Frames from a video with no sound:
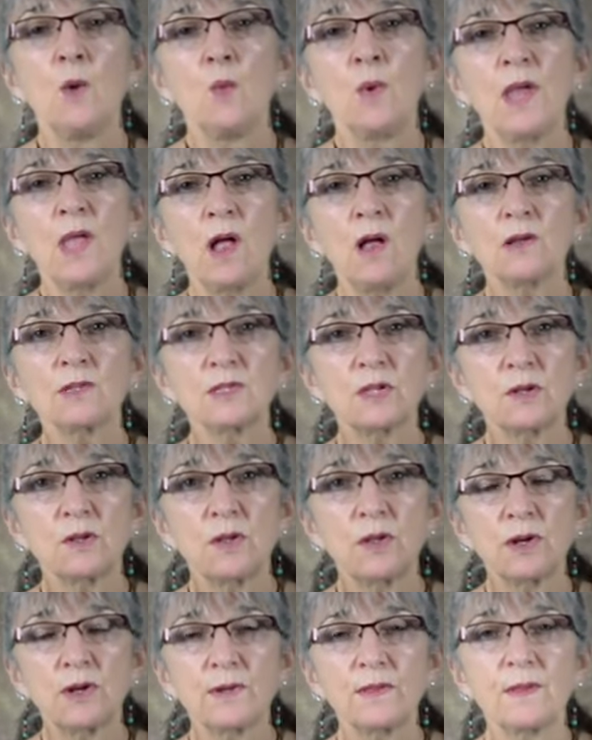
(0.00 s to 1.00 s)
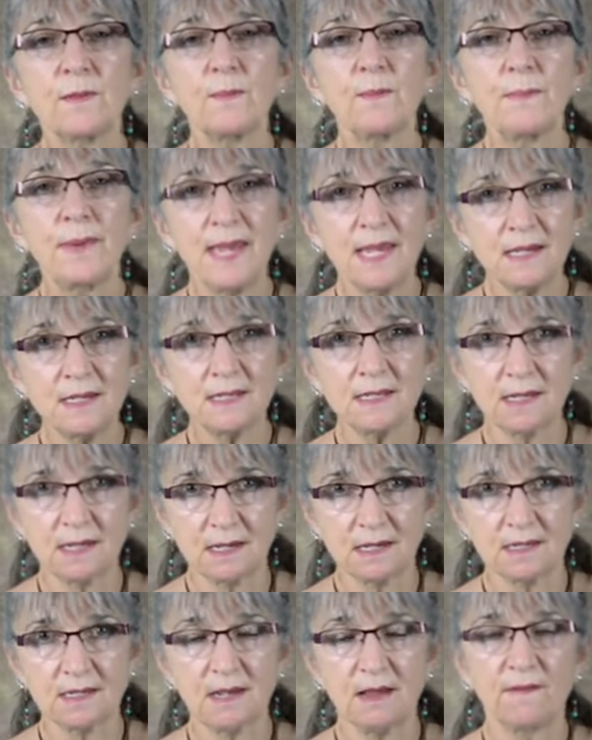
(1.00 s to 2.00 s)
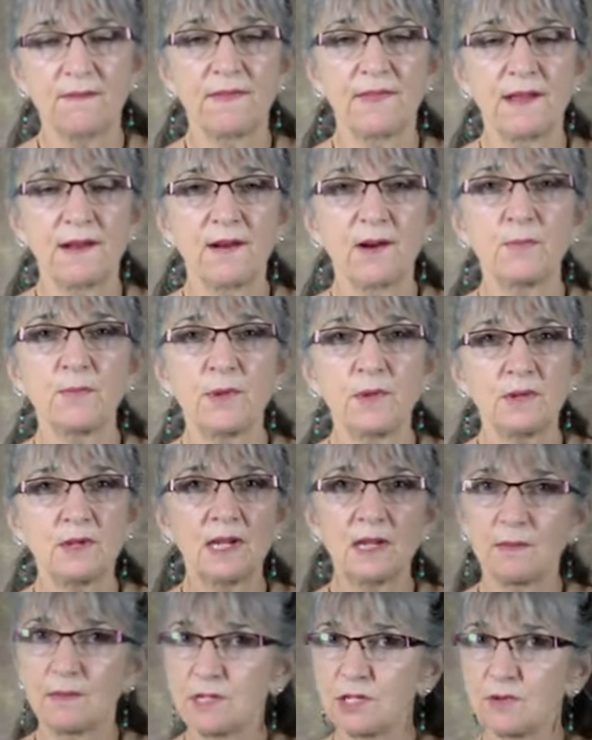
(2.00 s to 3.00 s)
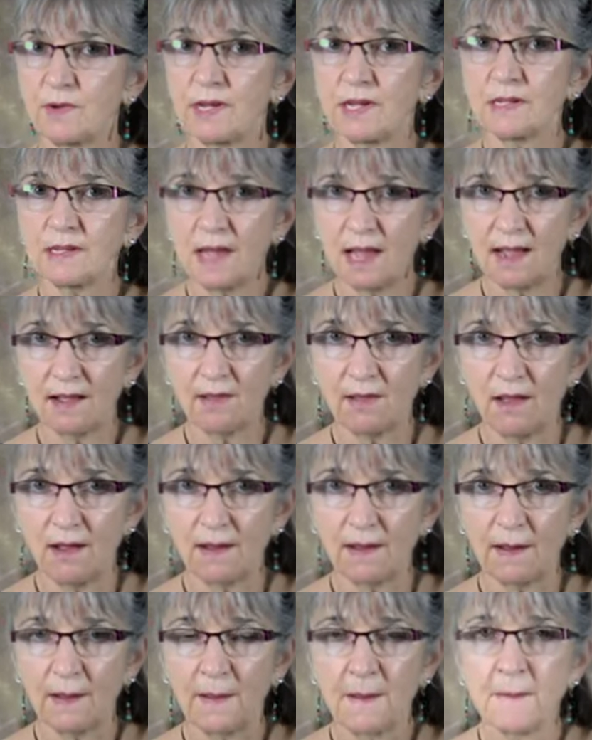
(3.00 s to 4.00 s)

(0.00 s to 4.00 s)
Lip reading: We also learn the basics of therapeutic imagery and dialogue.